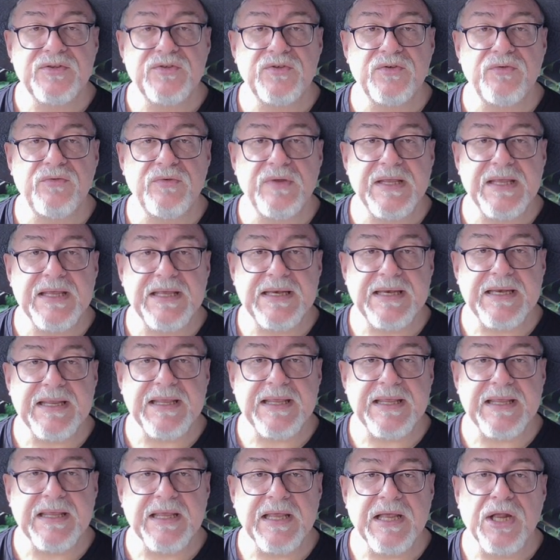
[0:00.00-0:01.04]
to
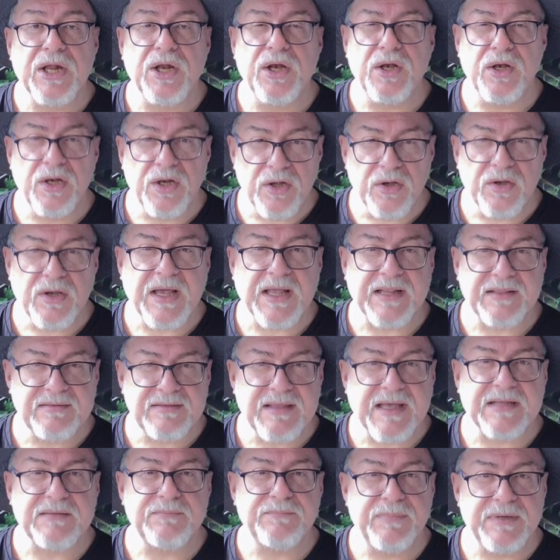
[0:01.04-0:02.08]
really look at
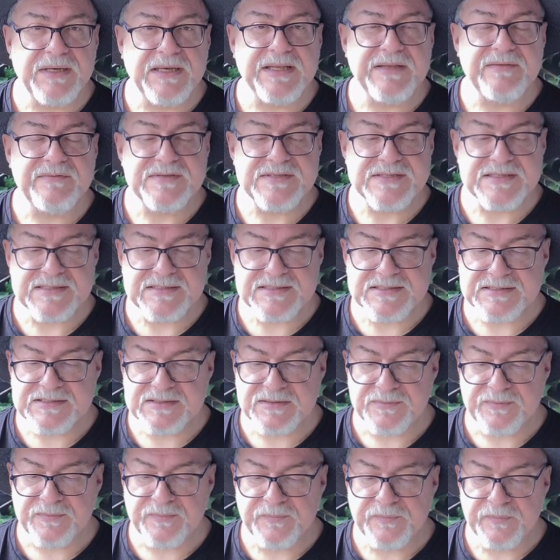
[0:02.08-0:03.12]
that belief
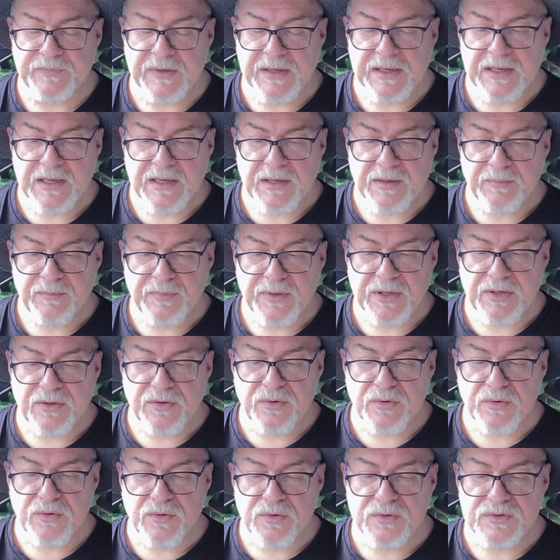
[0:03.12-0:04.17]
system,
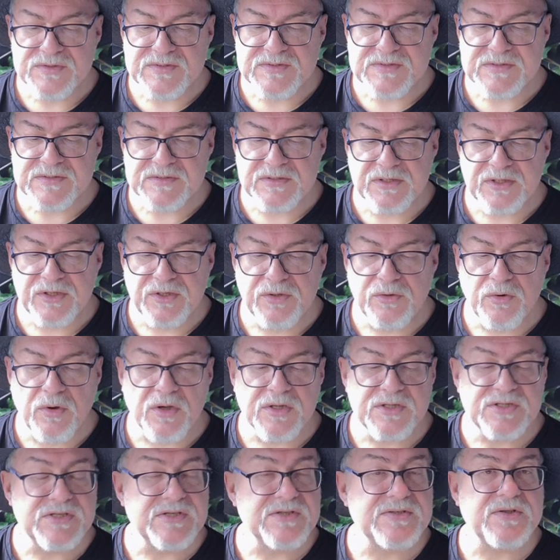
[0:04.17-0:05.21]
because you
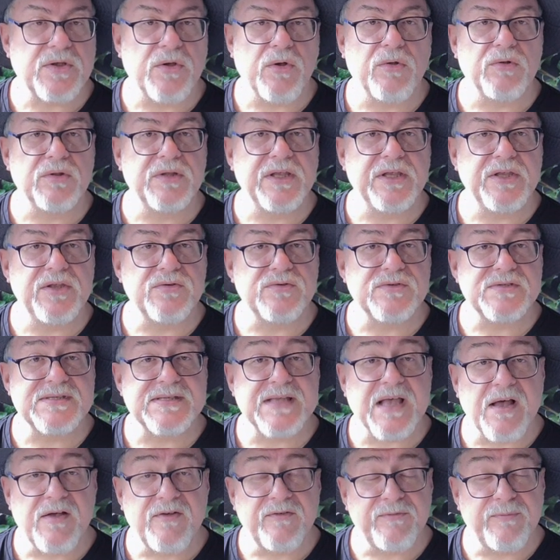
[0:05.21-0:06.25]
are just holding
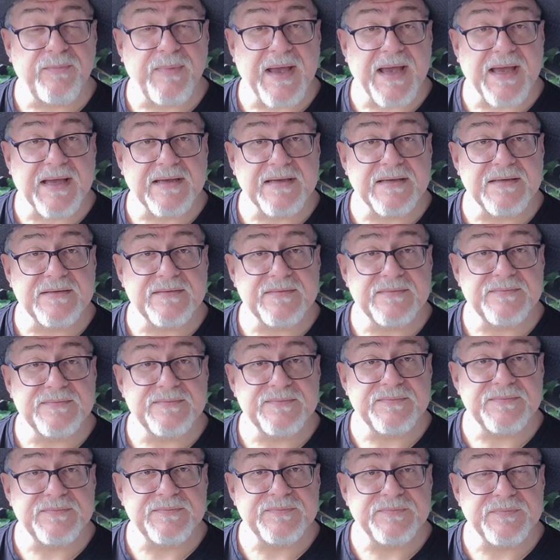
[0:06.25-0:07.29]
yourself back.
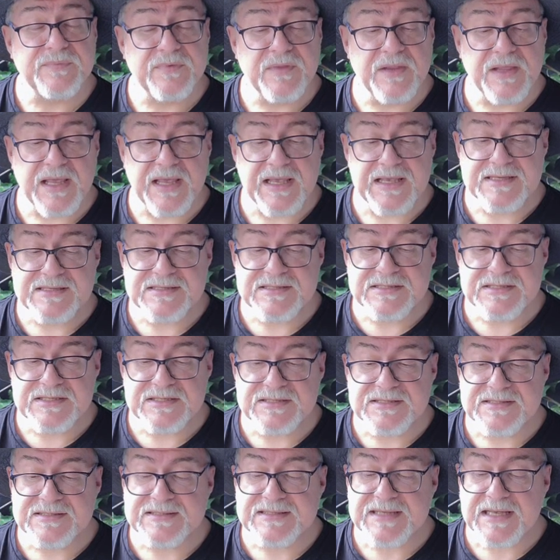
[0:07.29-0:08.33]
There is
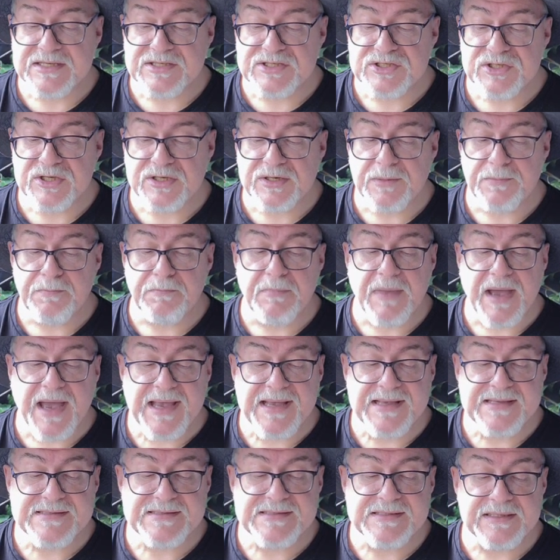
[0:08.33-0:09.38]
just such an
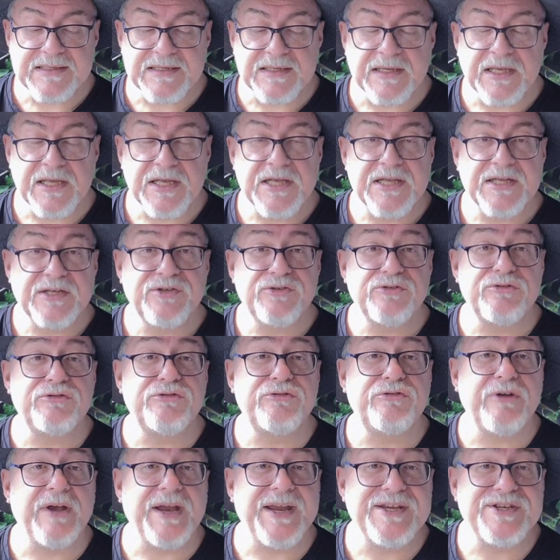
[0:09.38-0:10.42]
amazing
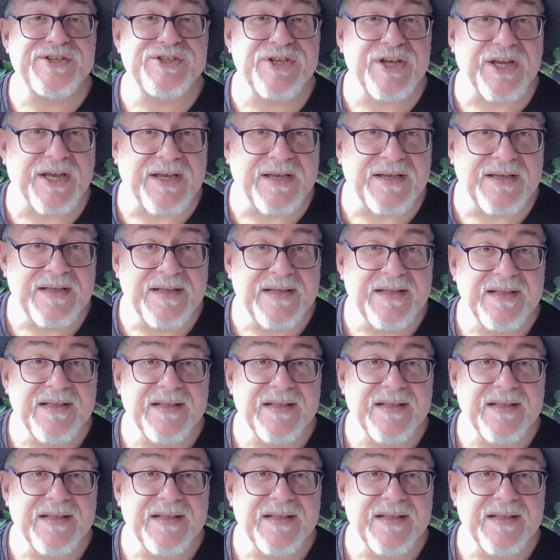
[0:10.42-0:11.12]
treasure